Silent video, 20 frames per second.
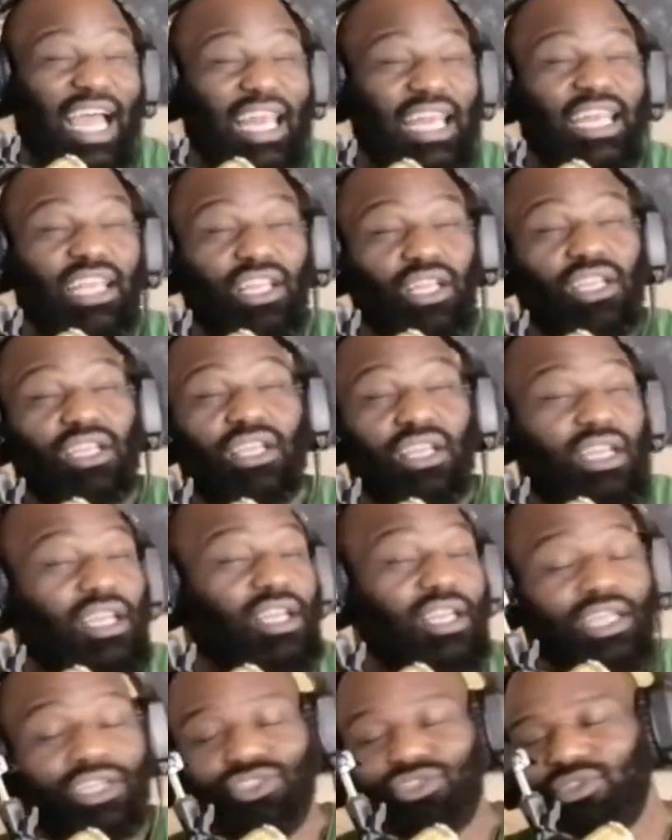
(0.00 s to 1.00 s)
Now
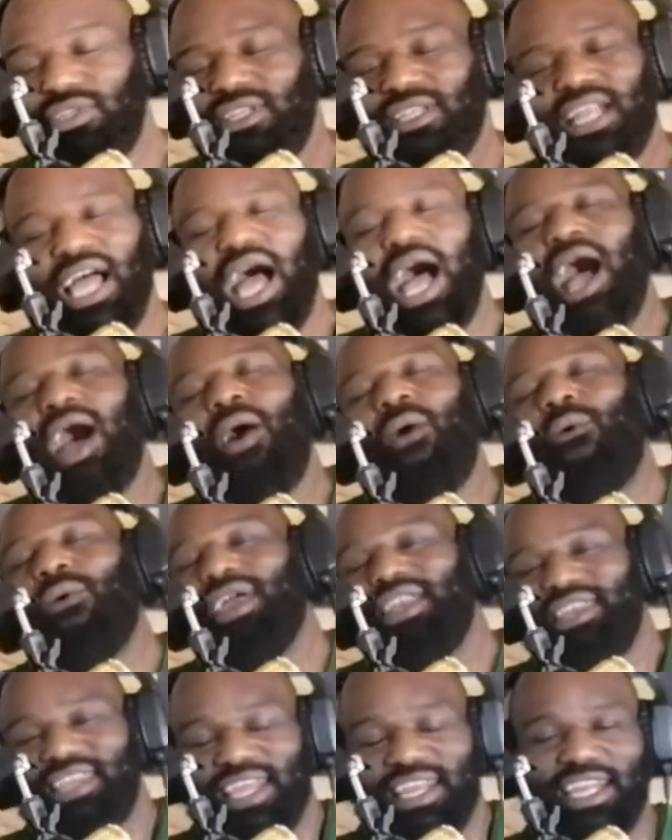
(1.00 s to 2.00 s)

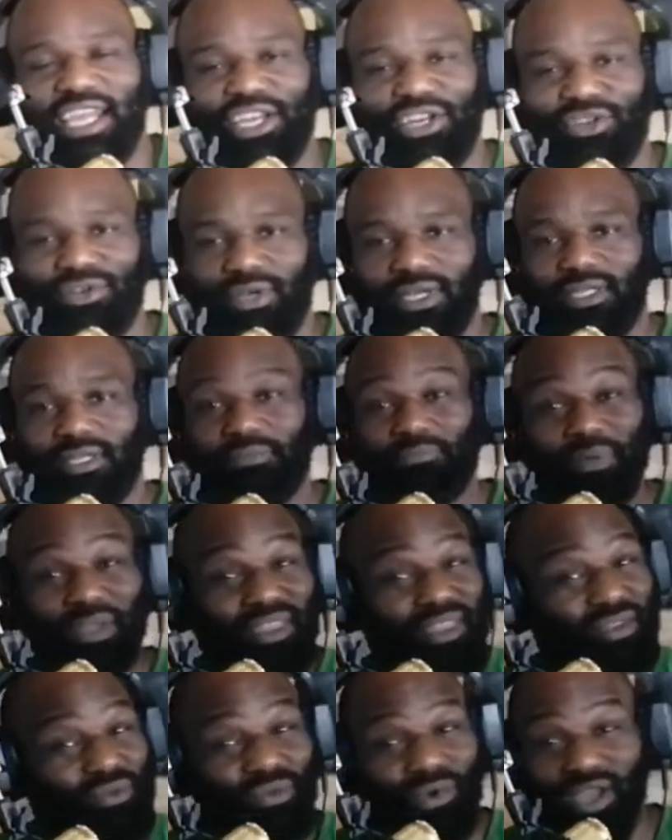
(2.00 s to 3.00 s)
and then I do it.
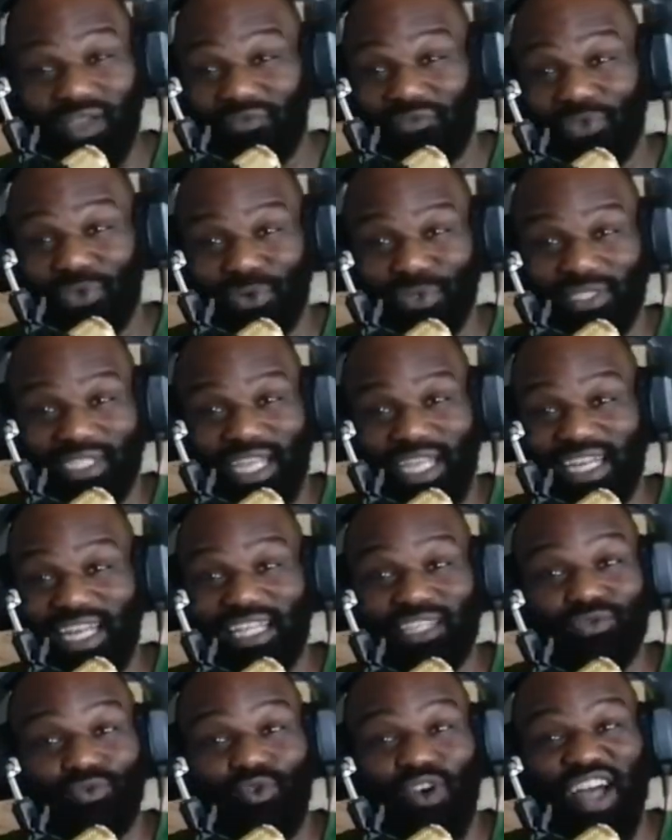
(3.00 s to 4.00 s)
But the wife knows
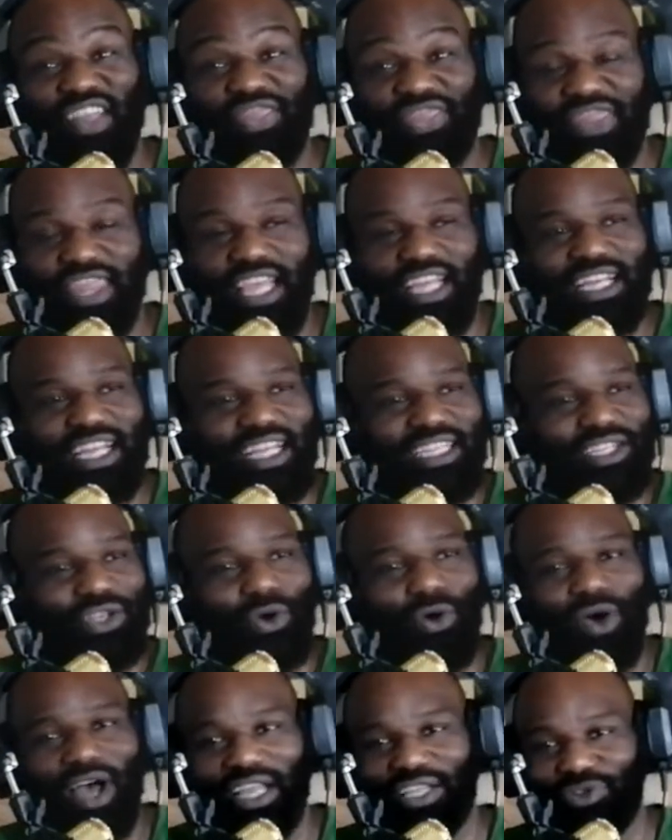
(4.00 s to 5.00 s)
that. That's one thing
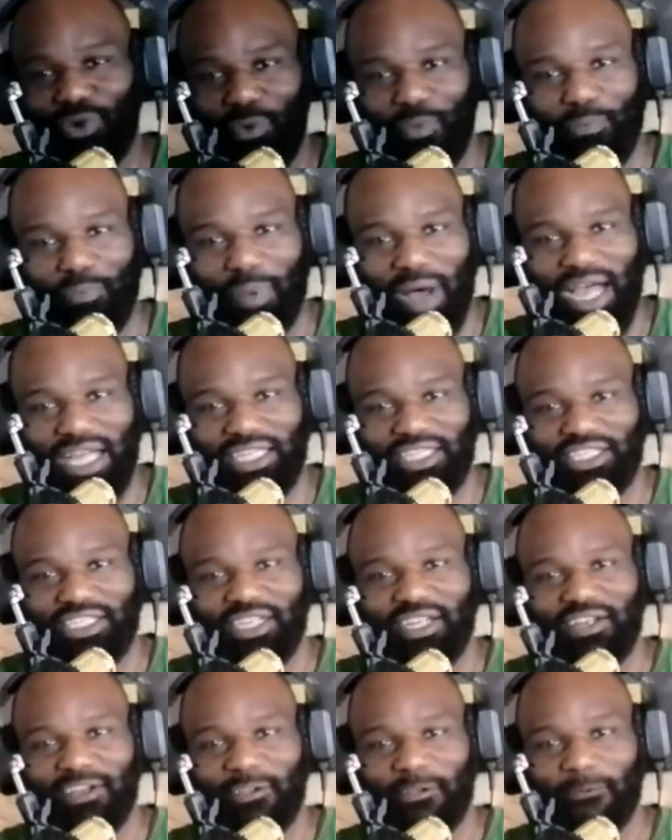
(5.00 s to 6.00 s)
that, I don't
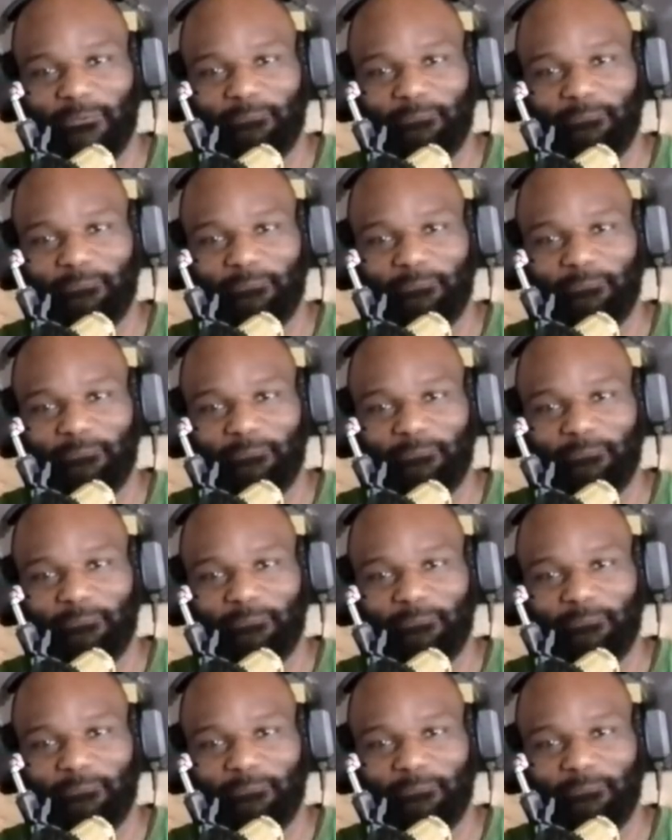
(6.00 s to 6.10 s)
budge.